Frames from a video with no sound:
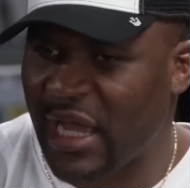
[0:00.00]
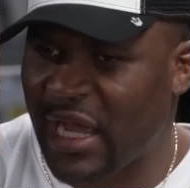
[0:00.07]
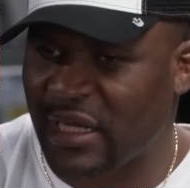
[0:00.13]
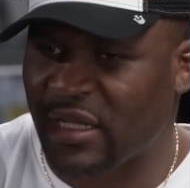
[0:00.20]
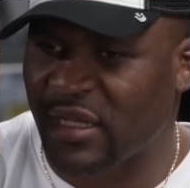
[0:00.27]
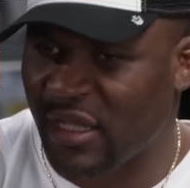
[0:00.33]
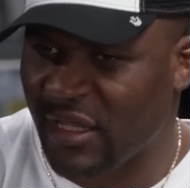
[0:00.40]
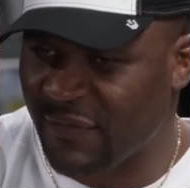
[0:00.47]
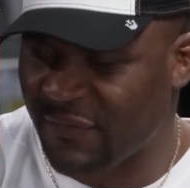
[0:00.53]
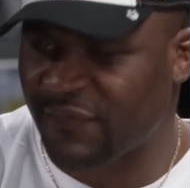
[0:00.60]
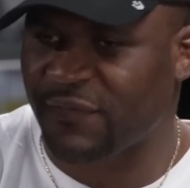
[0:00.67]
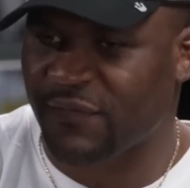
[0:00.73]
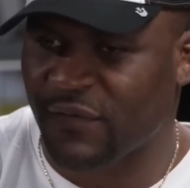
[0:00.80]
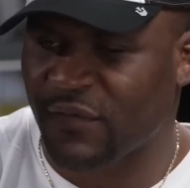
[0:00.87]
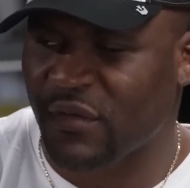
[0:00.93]
that
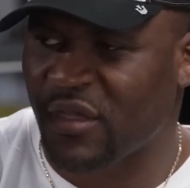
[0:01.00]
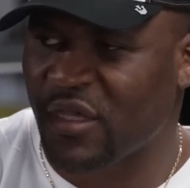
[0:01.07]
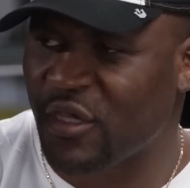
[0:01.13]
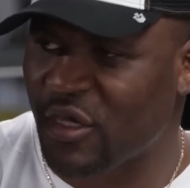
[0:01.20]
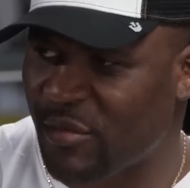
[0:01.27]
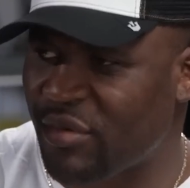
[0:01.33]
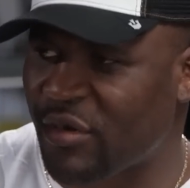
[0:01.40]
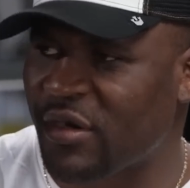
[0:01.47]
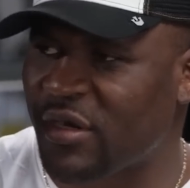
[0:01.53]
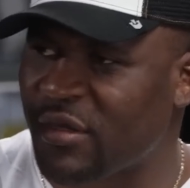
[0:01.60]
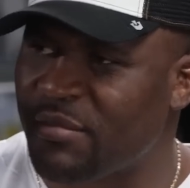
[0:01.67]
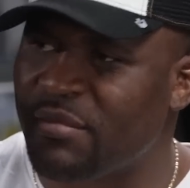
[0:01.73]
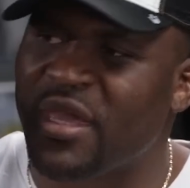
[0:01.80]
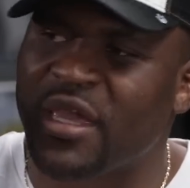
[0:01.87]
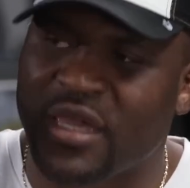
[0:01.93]
if your brother
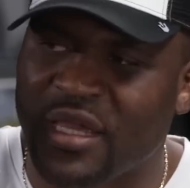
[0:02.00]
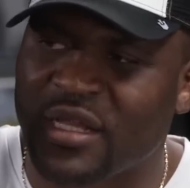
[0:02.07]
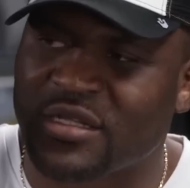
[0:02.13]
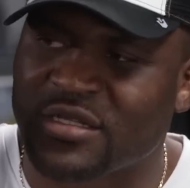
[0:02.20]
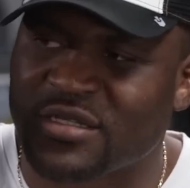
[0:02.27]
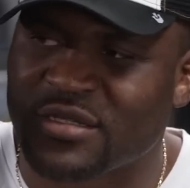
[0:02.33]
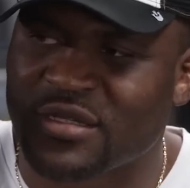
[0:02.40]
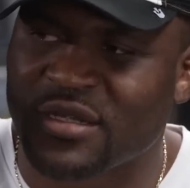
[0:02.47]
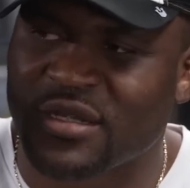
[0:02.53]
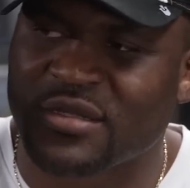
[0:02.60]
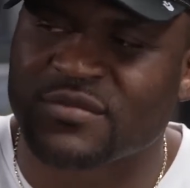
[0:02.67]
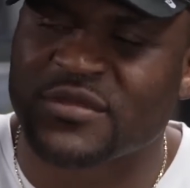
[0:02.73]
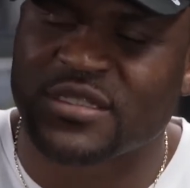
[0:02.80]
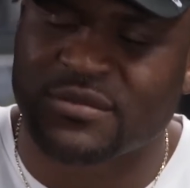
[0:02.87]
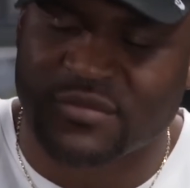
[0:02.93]
make it,
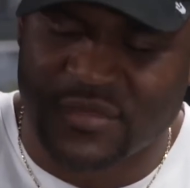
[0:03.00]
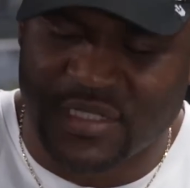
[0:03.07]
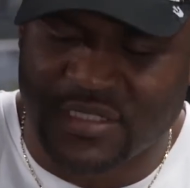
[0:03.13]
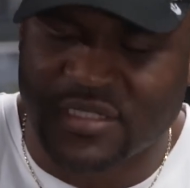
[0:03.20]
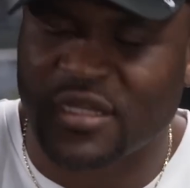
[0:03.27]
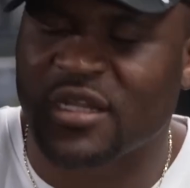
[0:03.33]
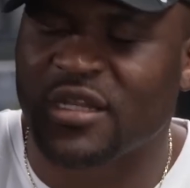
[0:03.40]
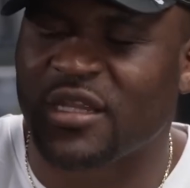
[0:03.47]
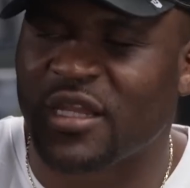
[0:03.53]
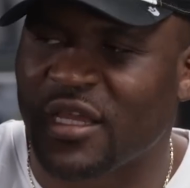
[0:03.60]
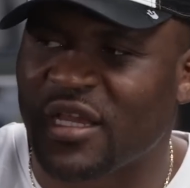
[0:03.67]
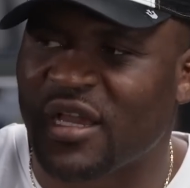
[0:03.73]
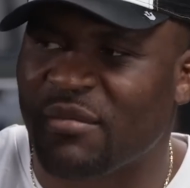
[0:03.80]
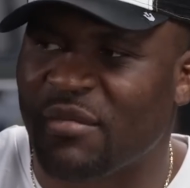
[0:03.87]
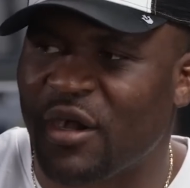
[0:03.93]
he's gonna
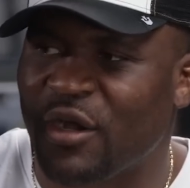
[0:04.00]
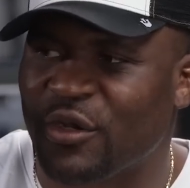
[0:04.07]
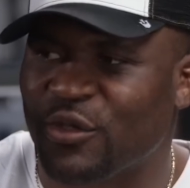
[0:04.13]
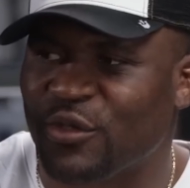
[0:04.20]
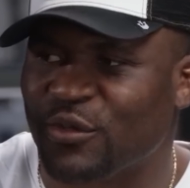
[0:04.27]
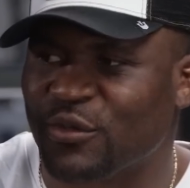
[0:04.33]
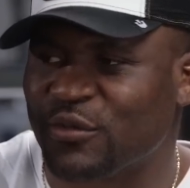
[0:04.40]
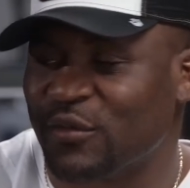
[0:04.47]
think about you.